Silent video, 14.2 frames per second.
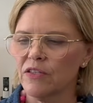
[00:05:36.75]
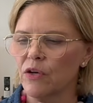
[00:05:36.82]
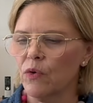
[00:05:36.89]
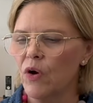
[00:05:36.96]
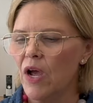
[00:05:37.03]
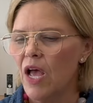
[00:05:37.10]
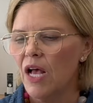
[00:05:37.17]

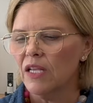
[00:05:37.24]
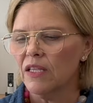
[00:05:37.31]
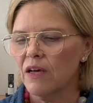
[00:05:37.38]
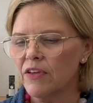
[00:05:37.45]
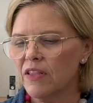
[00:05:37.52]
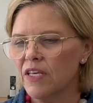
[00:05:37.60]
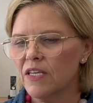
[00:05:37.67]
So
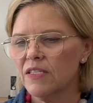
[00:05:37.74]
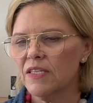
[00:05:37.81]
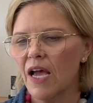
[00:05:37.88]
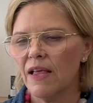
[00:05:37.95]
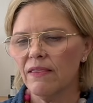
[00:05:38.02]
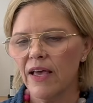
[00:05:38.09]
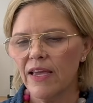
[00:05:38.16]
loving this.
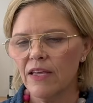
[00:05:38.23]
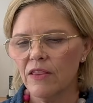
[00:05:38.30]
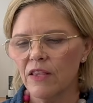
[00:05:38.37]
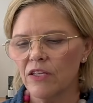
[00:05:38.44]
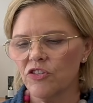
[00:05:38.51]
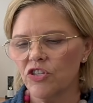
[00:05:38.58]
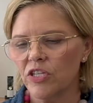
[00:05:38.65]
I like
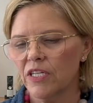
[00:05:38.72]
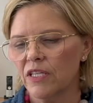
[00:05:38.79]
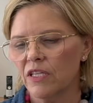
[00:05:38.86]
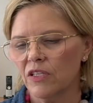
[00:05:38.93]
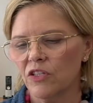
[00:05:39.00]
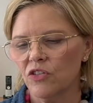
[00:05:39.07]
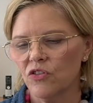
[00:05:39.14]
that she did
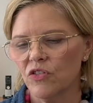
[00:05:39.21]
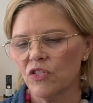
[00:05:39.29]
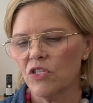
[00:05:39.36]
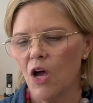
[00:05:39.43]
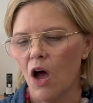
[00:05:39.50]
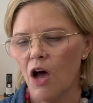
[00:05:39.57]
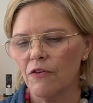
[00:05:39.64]
the little
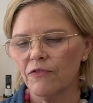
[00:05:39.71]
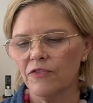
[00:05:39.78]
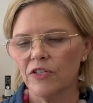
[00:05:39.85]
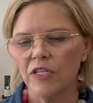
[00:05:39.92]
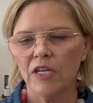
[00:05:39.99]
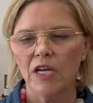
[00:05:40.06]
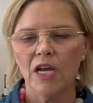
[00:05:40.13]

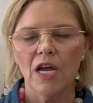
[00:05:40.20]
soft